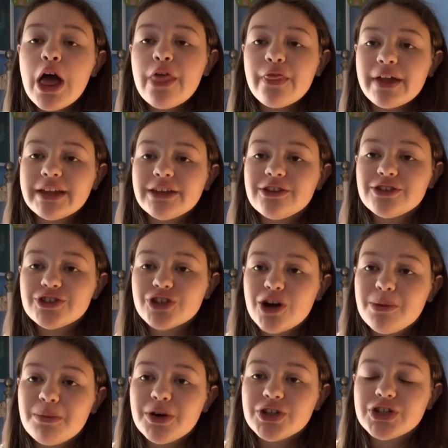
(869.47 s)
Thank you so
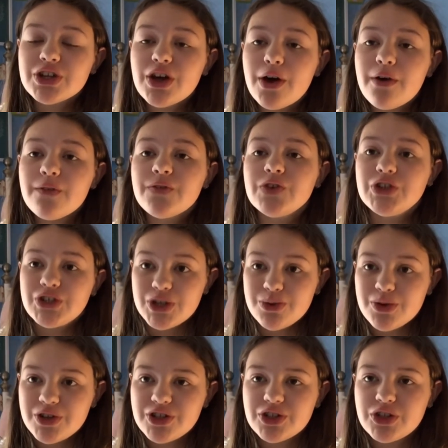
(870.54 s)
much for
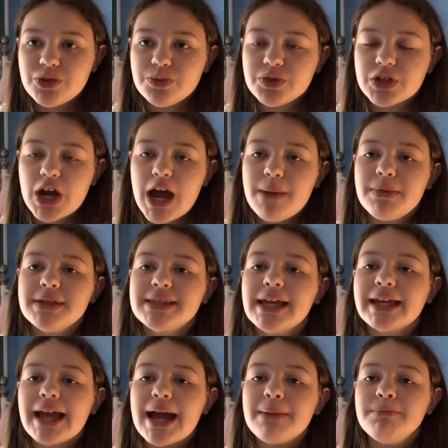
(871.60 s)
200 subscribers.
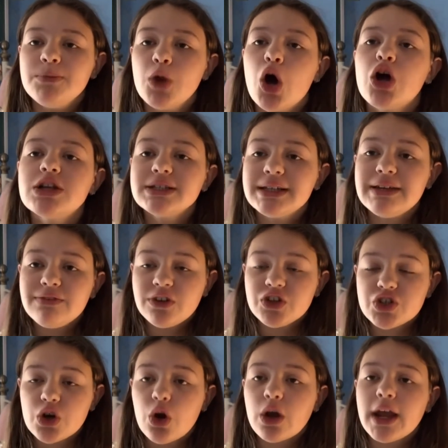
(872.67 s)
Like, I'm not even
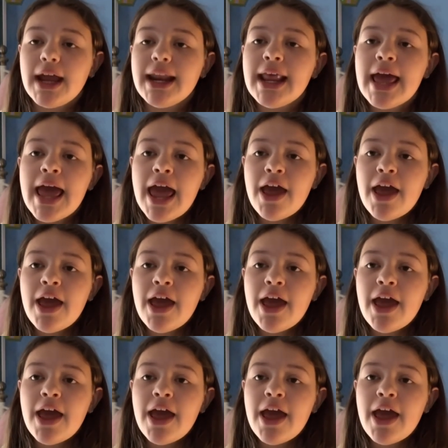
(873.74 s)
joking.